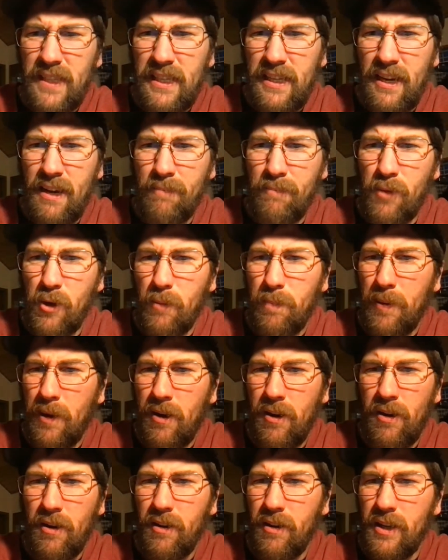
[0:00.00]

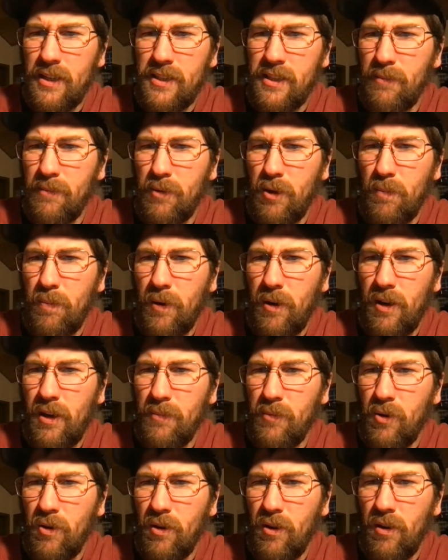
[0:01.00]
Mopar isn't a Mopar
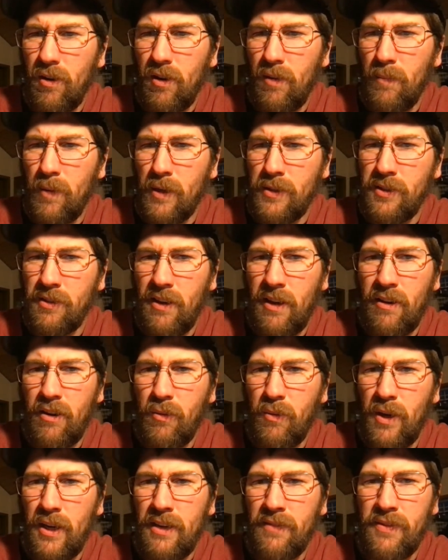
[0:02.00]
anymore, a Muscle Aero
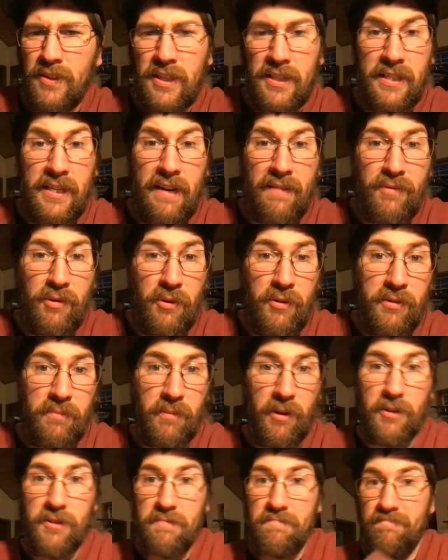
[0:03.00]
one, if it doesn't have torsion
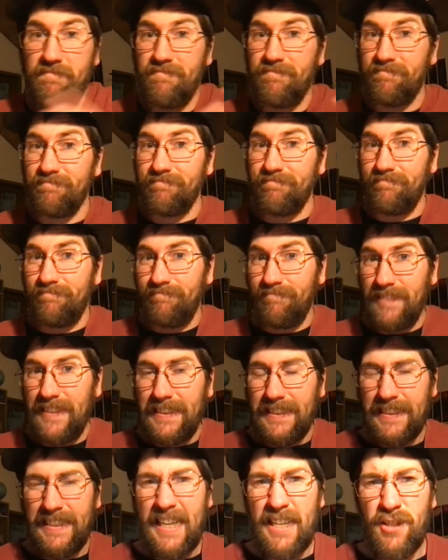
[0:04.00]
bars.
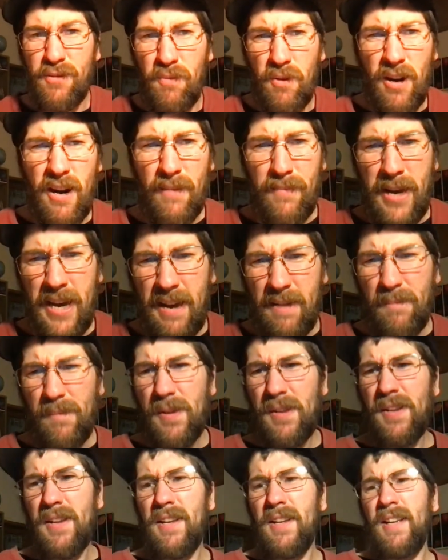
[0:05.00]
That's where I'm at.
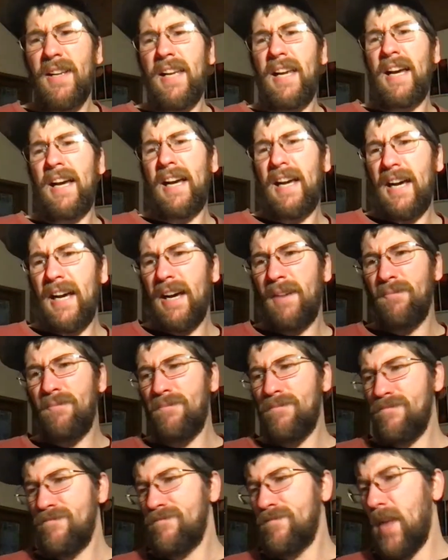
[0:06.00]

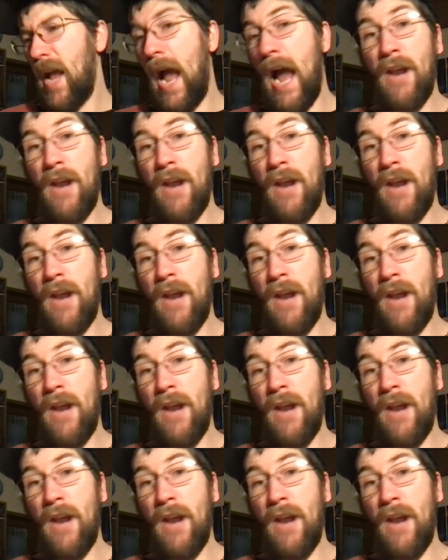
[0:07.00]
I